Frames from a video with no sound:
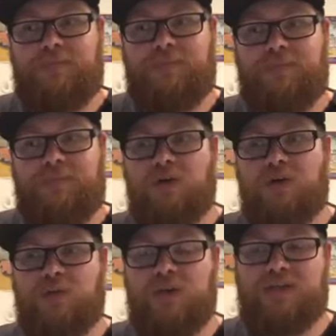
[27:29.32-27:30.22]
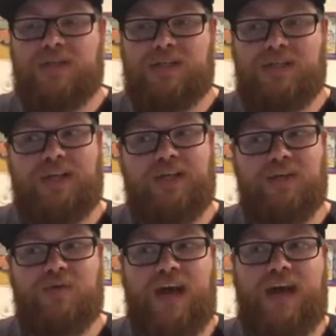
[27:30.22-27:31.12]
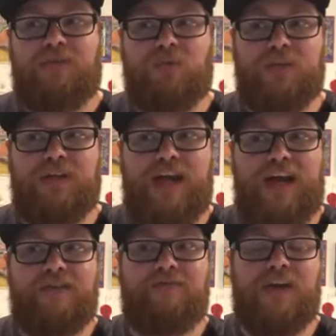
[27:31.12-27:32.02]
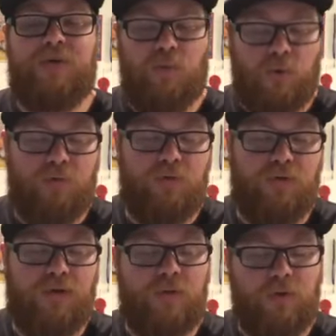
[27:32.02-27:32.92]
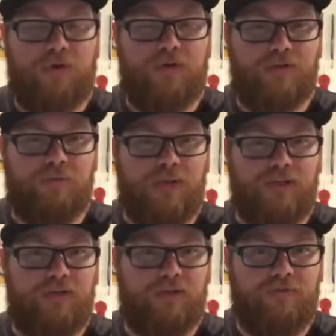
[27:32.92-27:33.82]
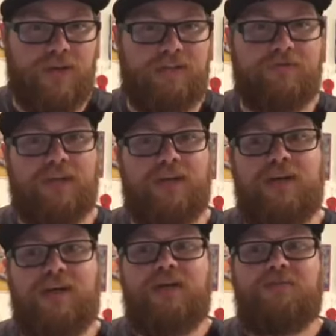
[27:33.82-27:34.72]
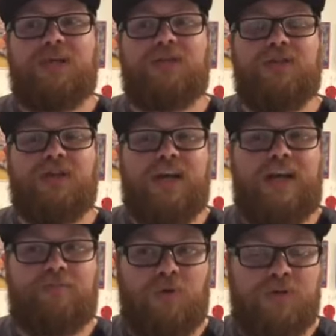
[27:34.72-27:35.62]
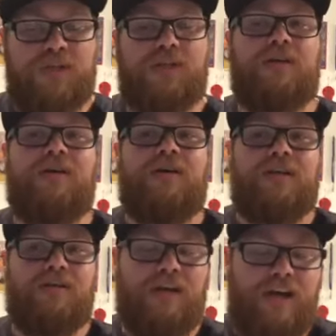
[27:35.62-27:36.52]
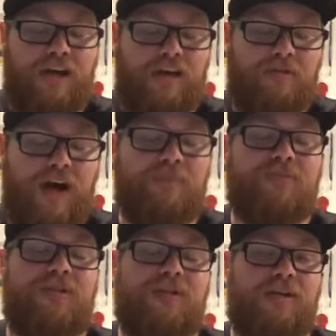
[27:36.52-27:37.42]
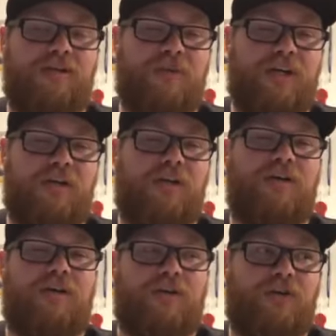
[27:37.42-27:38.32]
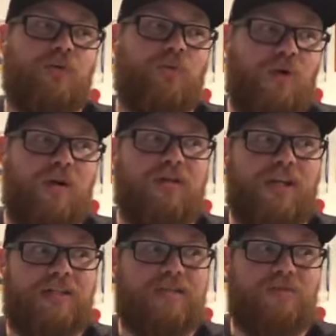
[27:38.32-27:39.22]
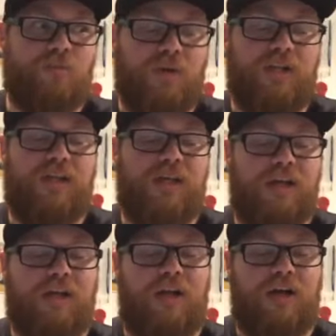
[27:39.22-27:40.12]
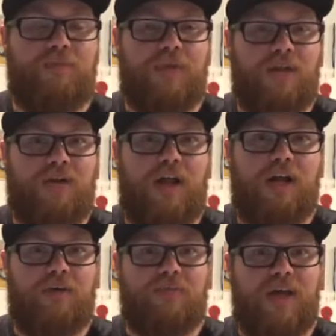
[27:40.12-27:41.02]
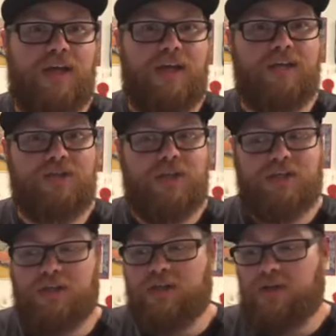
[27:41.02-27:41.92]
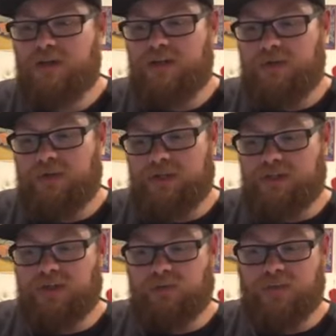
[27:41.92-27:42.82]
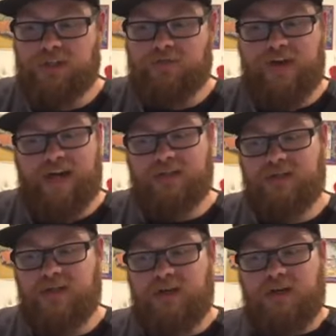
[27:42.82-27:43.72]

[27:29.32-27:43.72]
So it's one of those things, like, you have to really have a whirlpool in order to use a plate chiller effectively, because you're going to have protein, you're going to have hops in your beer or in your wort that's really going to clog up that heat exchanger, that plate chiller, really fast.